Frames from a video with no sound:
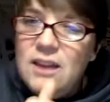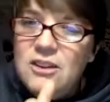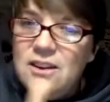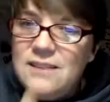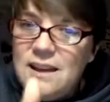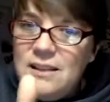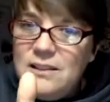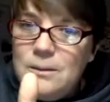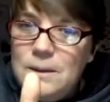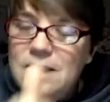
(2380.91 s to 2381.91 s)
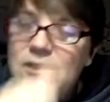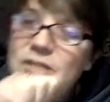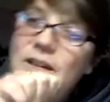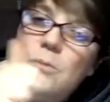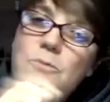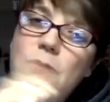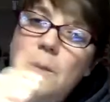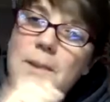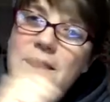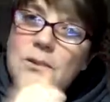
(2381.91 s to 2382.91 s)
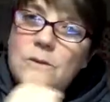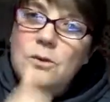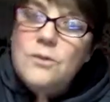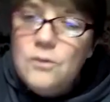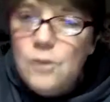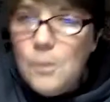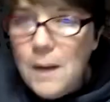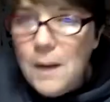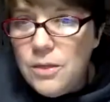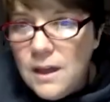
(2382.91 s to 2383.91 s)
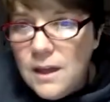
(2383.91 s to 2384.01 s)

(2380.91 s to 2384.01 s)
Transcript: You can take a little bit on your thumb, rub it in the roof of your mouth.